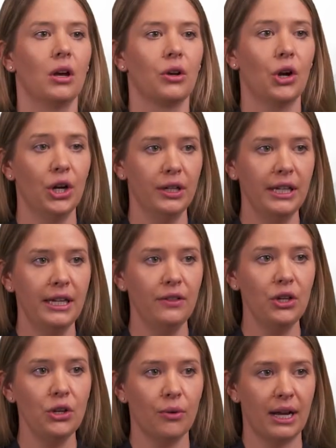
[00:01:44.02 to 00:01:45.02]
Currently in
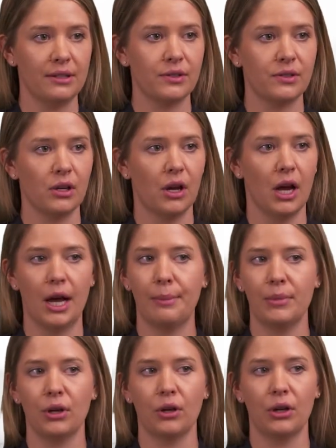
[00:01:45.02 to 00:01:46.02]
the U S,
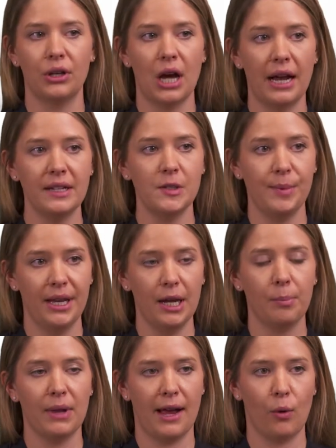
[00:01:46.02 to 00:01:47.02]
um,
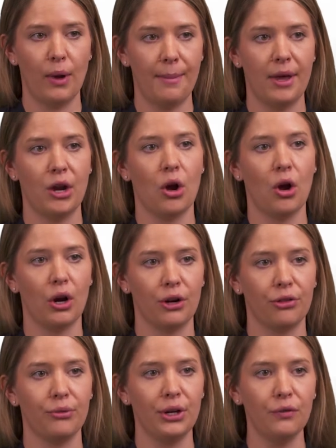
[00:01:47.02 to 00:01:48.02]
non-Hispanic black women are
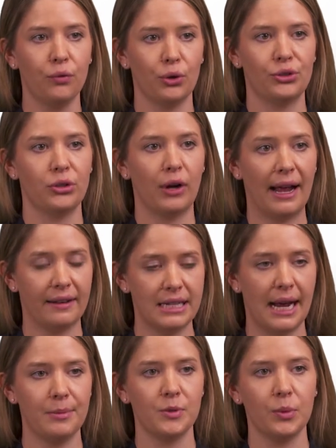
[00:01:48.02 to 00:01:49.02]
three to four
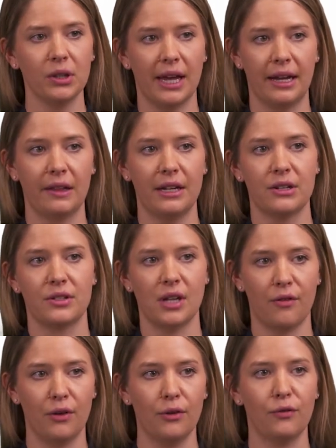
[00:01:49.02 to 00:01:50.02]
times more likely to
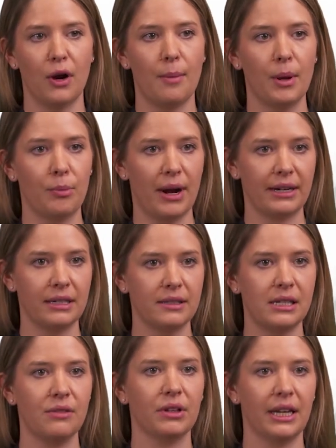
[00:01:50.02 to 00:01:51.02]
suffer from a
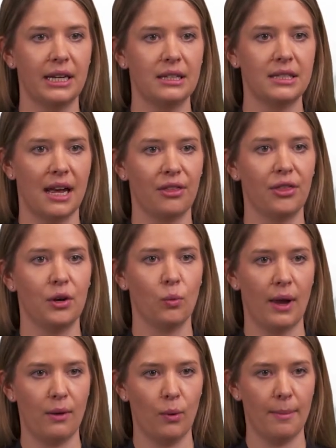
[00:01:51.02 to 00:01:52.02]
pregnancy-related death than
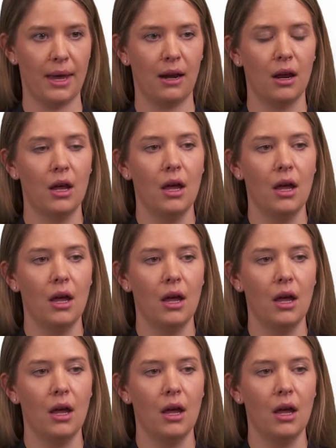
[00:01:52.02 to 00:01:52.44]
white women.